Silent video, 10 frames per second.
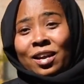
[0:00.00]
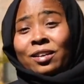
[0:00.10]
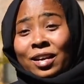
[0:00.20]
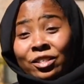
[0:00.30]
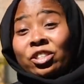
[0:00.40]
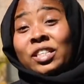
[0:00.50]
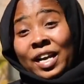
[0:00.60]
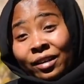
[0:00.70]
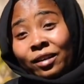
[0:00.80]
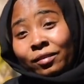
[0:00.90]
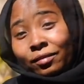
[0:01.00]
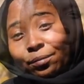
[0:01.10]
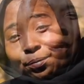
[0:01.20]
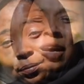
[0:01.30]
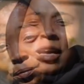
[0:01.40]
Yeah, she died.
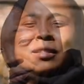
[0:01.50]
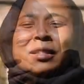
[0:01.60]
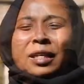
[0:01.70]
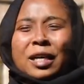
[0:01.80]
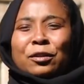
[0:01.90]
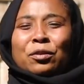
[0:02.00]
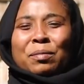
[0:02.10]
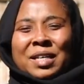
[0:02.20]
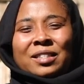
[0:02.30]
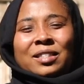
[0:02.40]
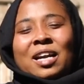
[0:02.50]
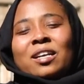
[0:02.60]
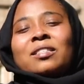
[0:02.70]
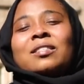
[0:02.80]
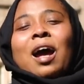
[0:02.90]
Gigantomastia
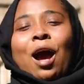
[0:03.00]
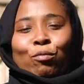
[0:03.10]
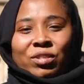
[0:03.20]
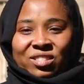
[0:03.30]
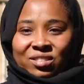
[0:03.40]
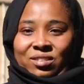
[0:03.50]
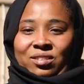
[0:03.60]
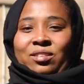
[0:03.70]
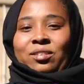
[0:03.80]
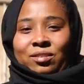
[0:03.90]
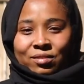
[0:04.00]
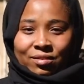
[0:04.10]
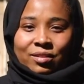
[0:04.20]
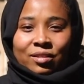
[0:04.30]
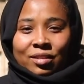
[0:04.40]
is out here.
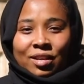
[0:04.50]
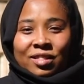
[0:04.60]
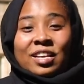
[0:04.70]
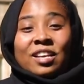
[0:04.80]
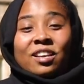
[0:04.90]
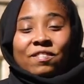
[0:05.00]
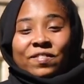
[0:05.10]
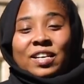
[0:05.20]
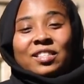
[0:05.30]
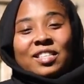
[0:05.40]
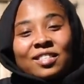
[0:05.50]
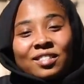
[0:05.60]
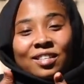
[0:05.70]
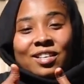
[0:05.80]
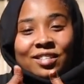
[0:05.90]
The effect
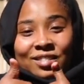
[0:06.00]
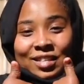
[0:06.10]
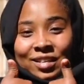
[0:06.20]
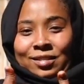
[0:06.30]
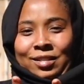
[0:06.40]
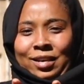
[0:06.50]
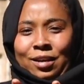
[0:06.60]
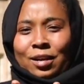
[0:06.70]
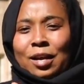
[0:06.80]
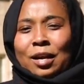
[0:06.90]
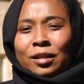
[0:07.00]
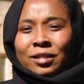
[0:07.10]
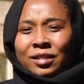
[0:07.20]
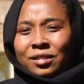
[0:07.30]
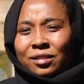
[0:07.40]
is inside there.
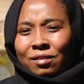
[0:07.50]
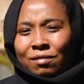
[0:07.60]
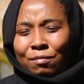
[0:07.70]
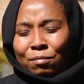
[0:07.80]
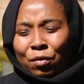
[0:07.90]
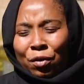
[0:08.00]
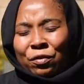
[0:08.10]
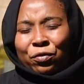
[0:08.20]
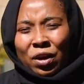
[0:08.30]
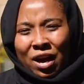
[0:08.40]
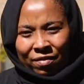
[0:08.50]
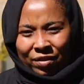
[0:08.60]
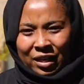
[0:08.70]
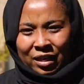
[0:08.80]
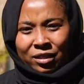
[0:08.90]
Just if you're
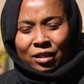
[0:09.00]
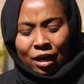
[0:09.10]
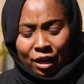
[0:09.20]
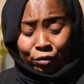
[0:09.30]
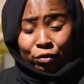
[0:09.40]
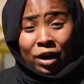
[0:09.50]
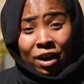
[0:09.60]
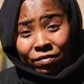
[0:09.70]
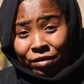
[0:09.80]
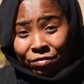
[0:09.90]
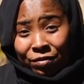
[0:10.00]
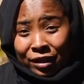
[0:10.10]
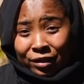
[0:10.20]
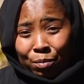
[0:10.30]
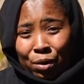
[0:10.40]
having it and you're having
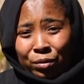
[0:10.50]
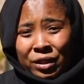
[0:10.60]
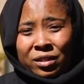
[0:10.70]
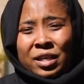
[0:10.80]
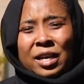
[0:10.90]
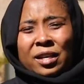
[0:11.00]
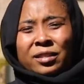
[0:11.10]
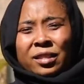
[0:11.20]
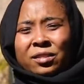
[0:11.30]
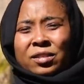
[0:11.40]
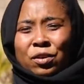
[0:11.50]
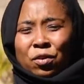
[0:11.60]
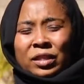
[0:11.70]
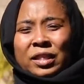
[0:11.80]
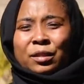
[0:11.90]
fears about it, just
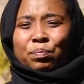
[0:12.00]
recall this